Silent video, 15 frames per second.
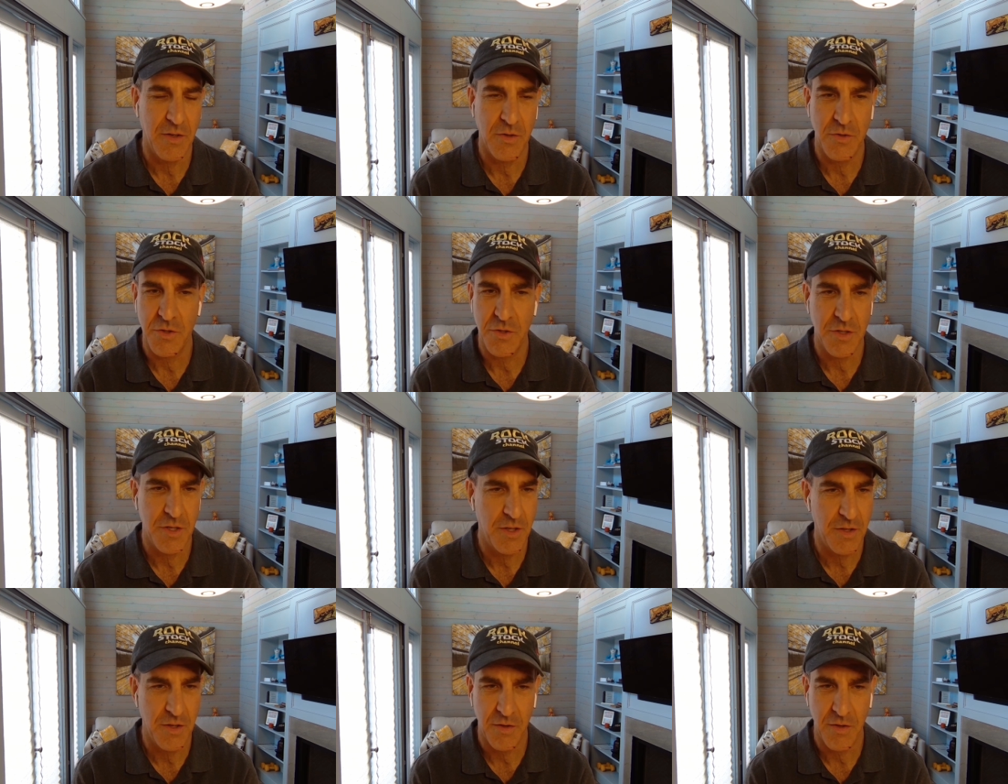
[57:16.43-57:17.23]
just
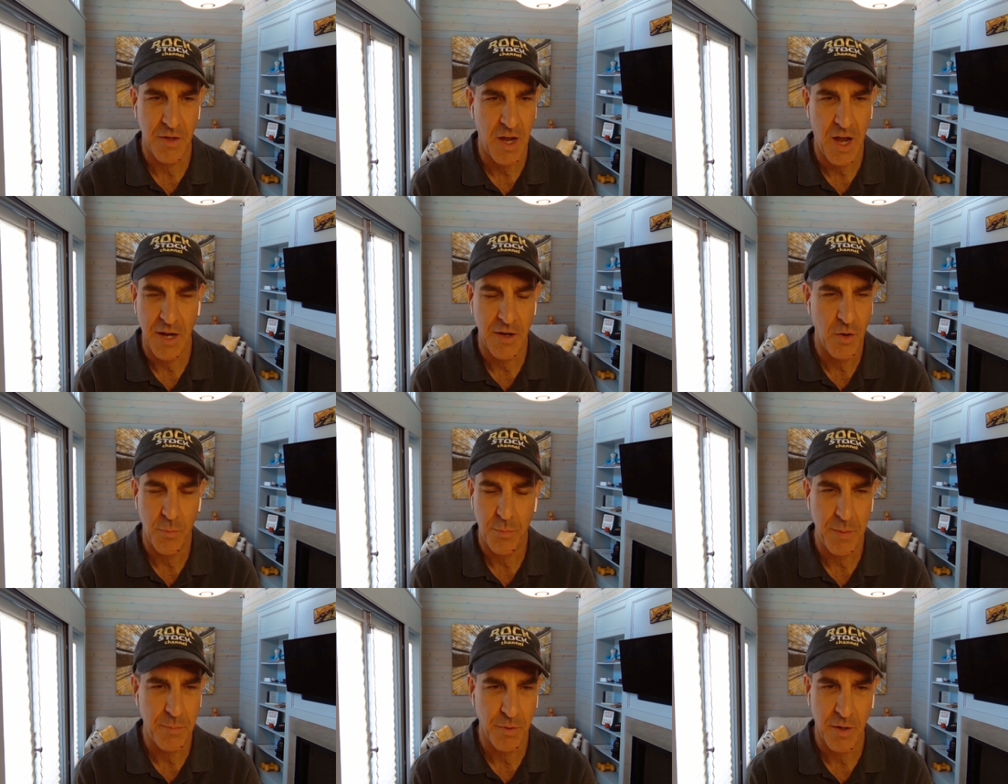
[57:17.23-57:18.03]
I know
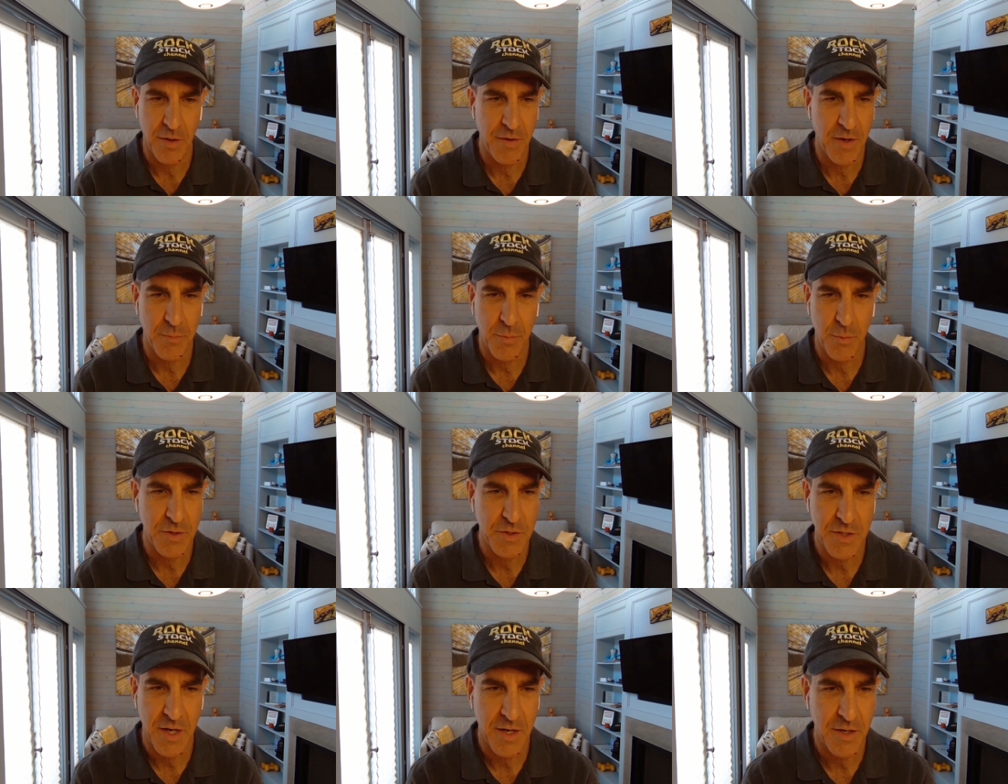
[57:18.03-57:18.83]
people on the Upper West
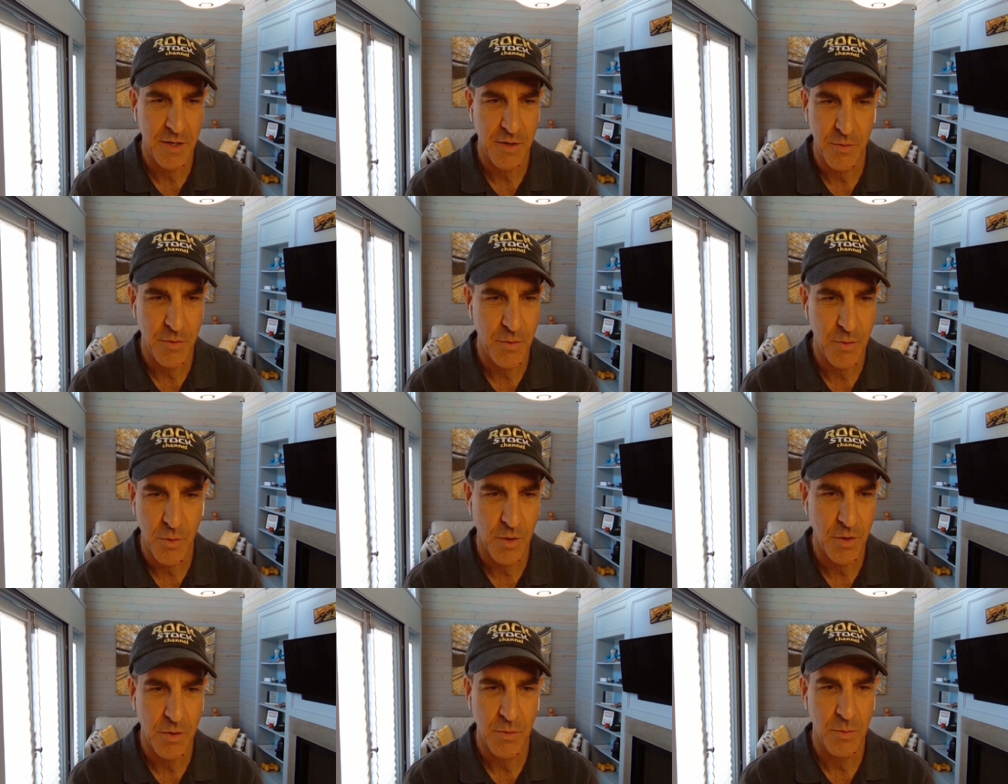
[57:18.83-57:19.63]
Side here in New
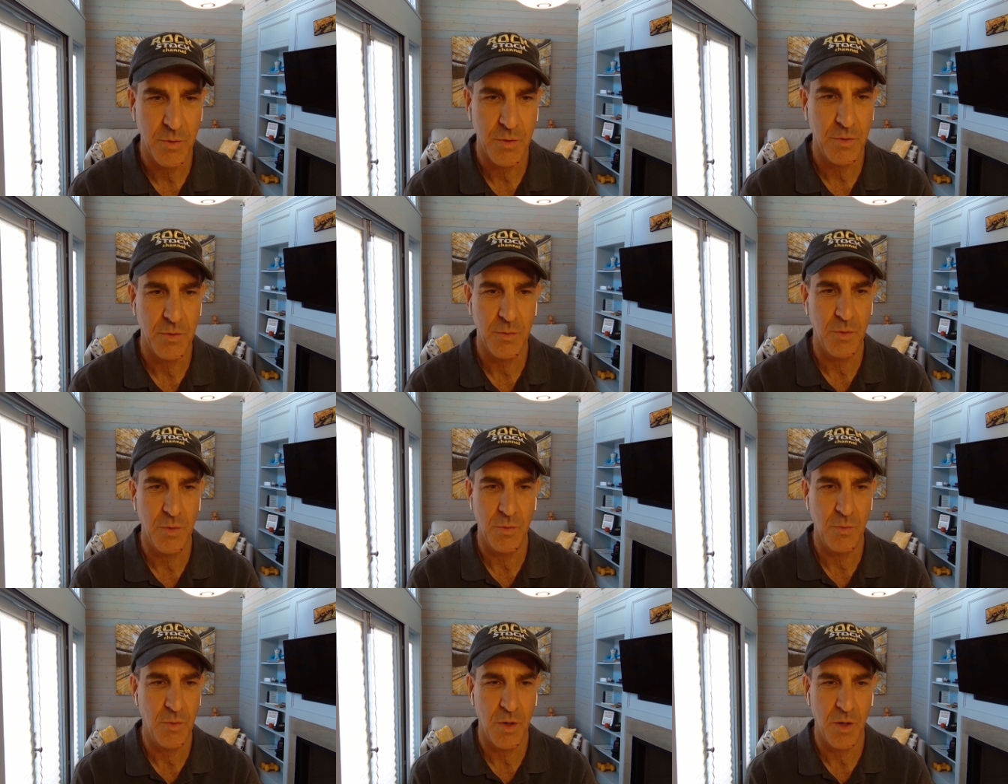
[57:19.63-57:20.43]
York
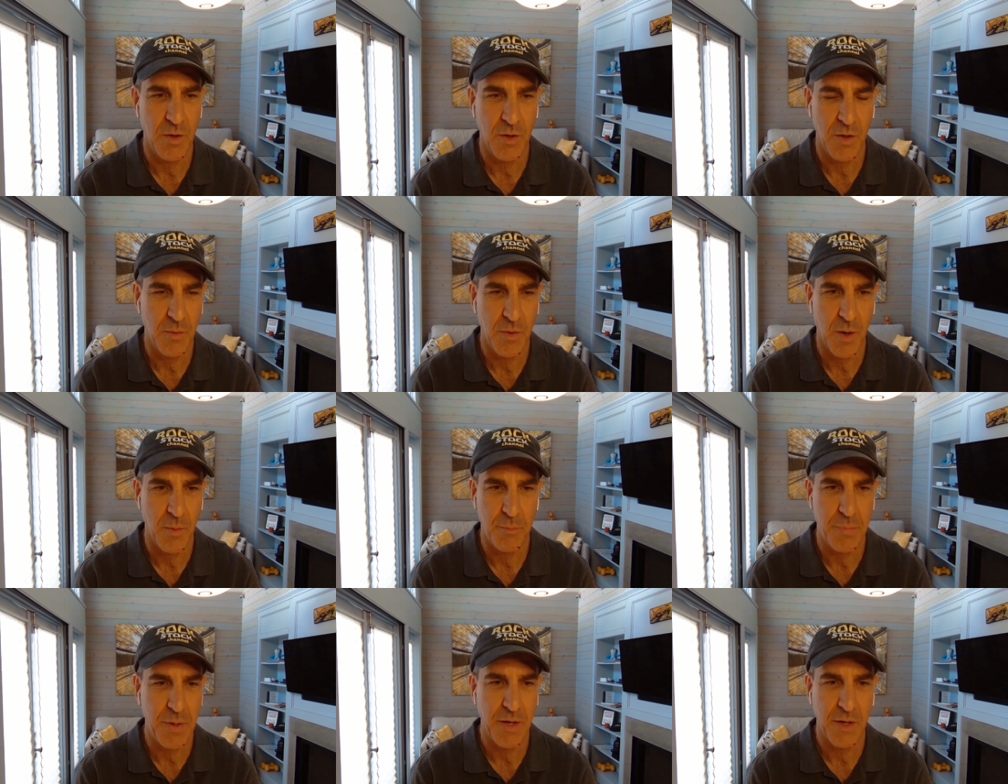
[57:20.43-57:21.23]
who are
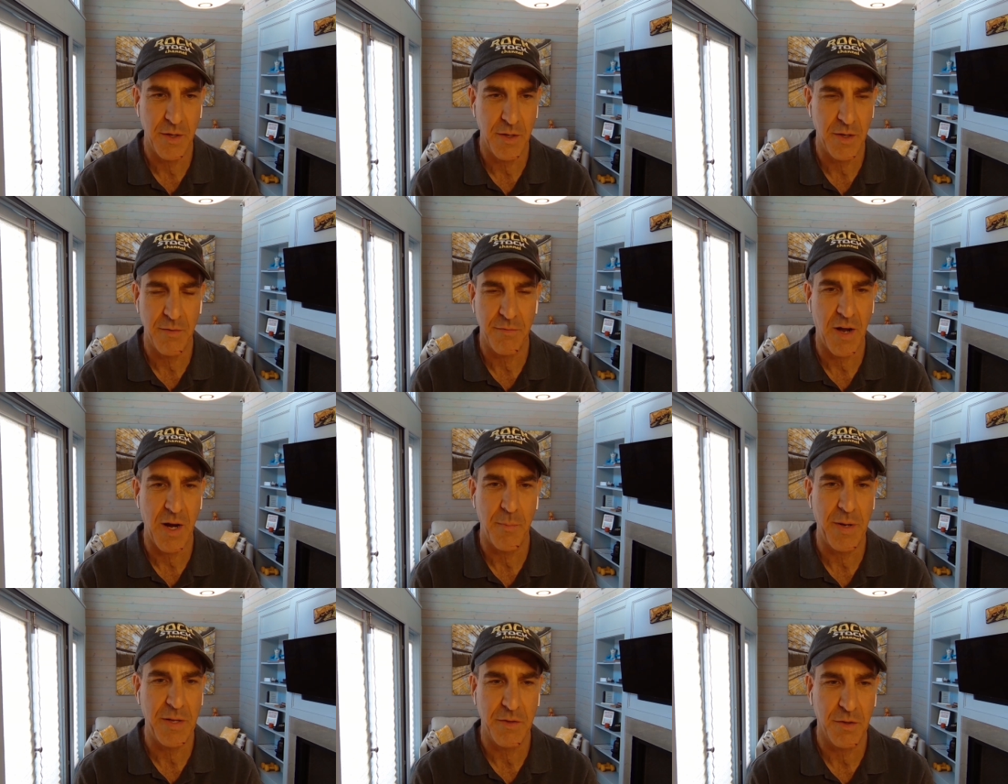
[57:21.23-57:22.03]
big
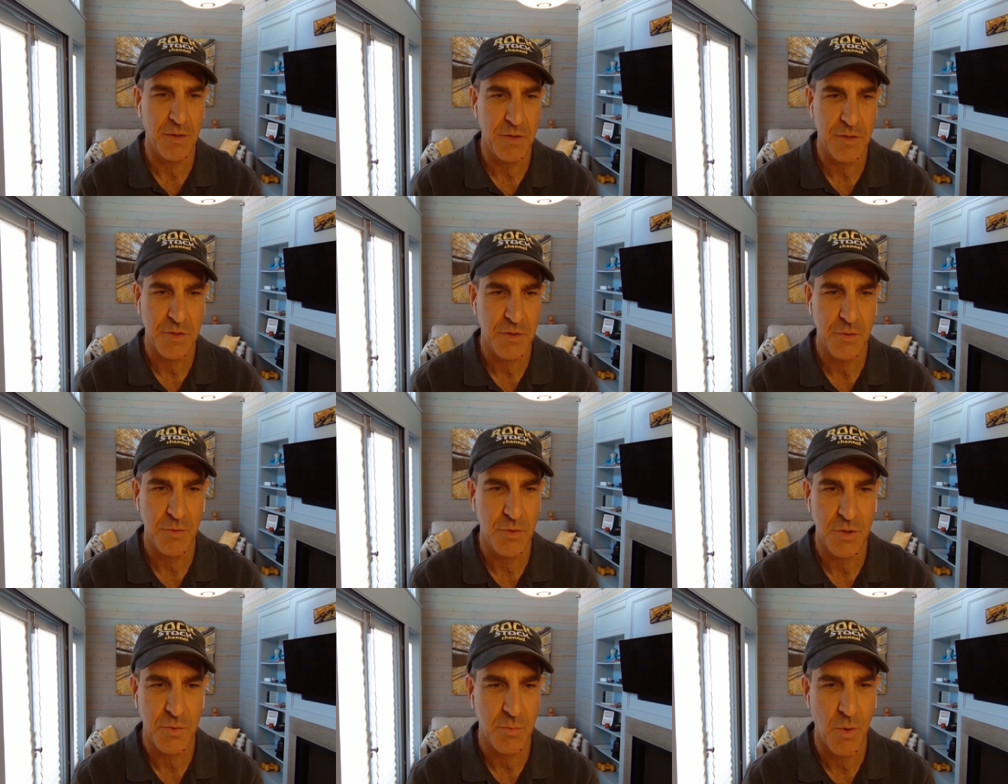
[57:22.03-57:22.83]
environmentalists who
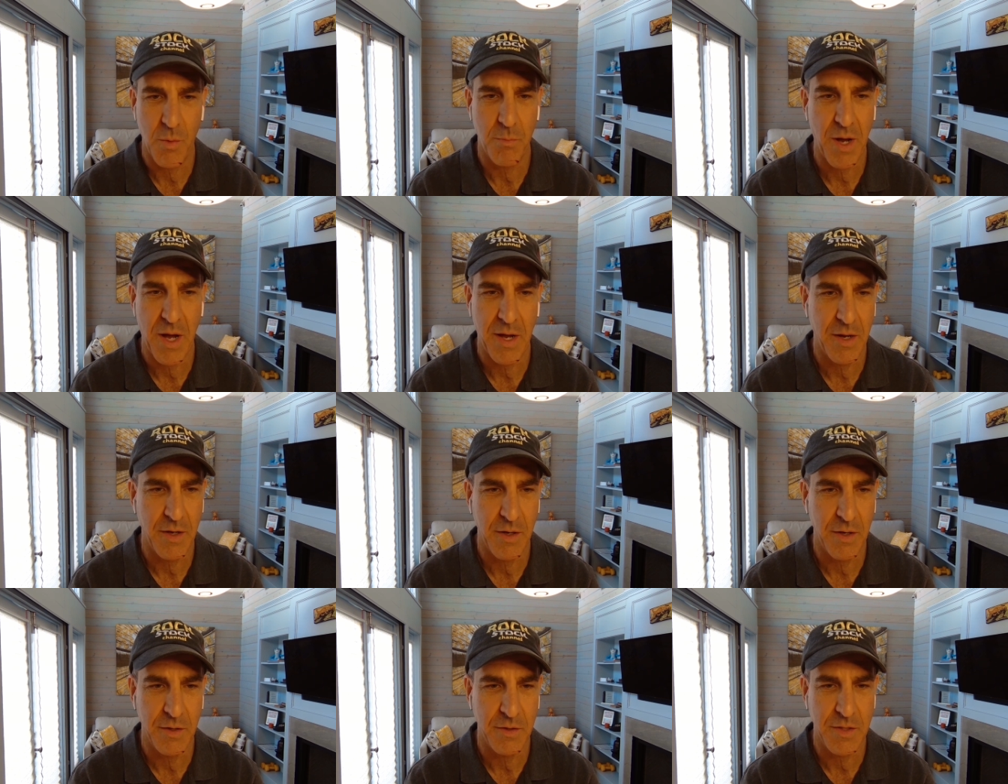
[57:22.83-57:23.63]
just won't buy
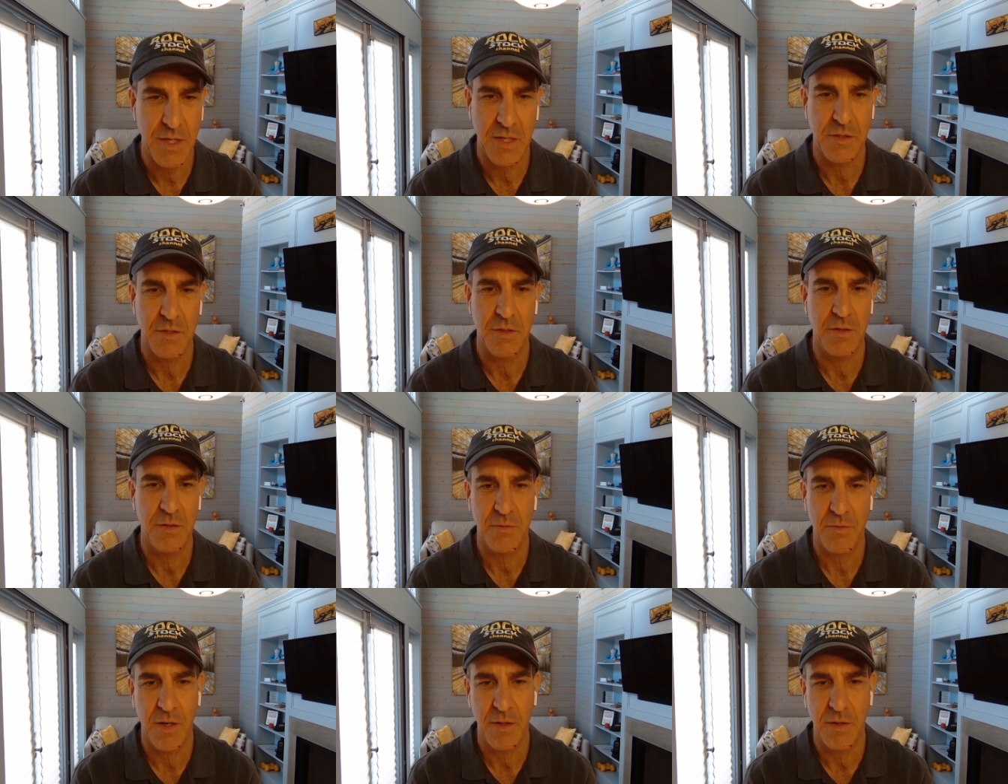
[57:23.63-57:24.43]
a Tesla, right?